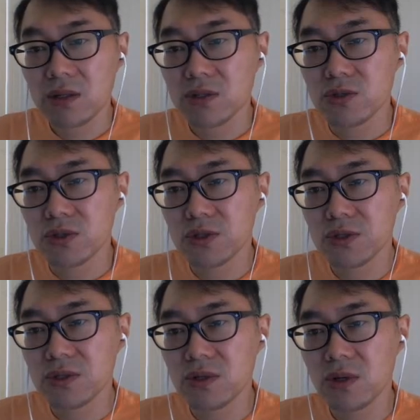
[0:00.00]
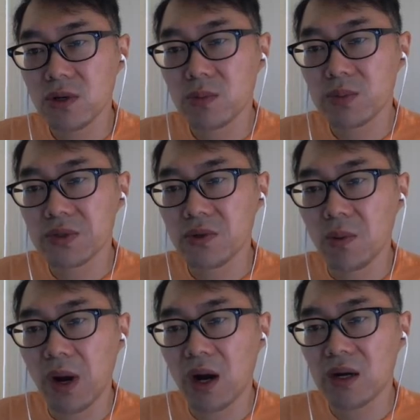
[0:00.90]
U2, Bruno
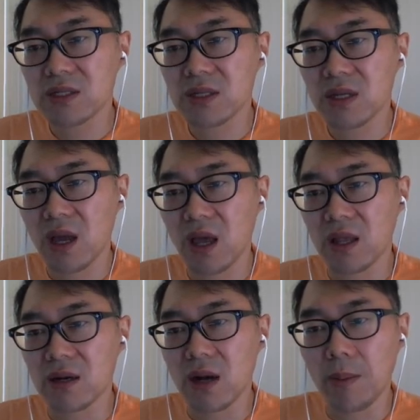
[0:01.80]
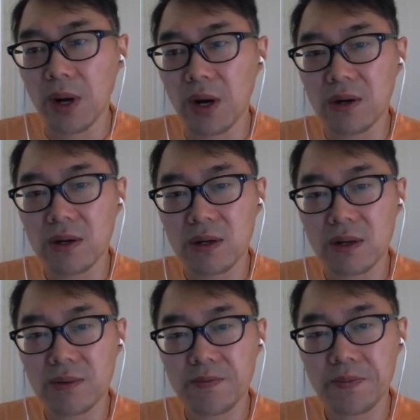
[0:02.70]
Mars, and Lamar.
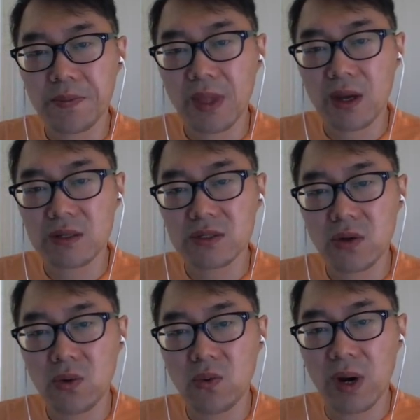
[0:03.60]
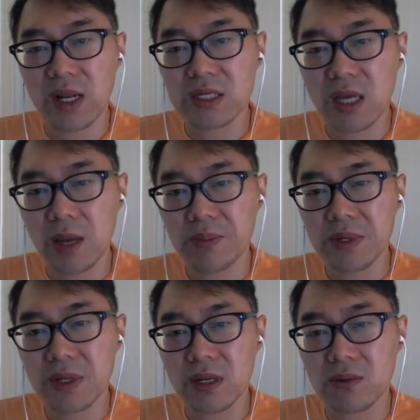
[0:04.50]
So what is
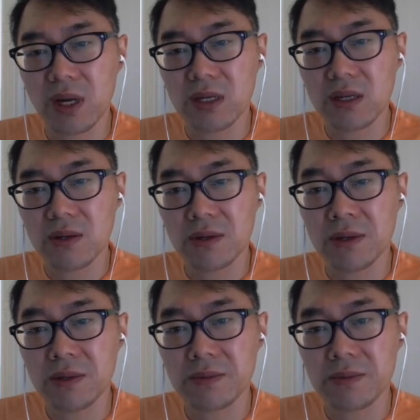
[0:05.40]
happening right here?